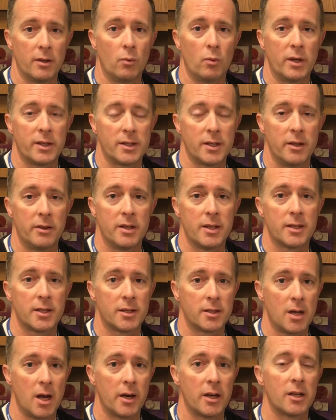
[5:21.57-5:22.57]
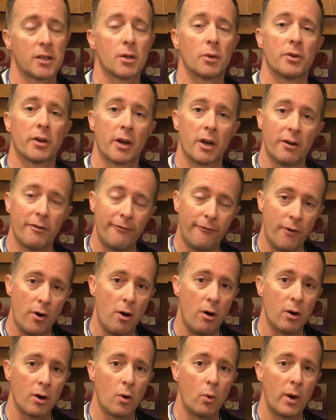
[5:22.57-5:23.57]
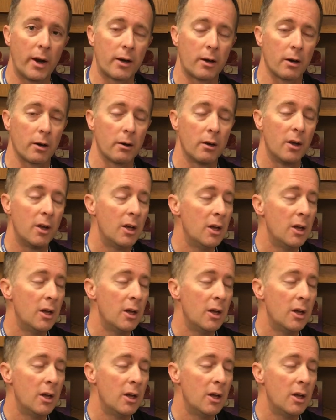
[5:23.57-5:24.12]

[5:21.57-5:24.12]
what's in this study so they're going to fall quicker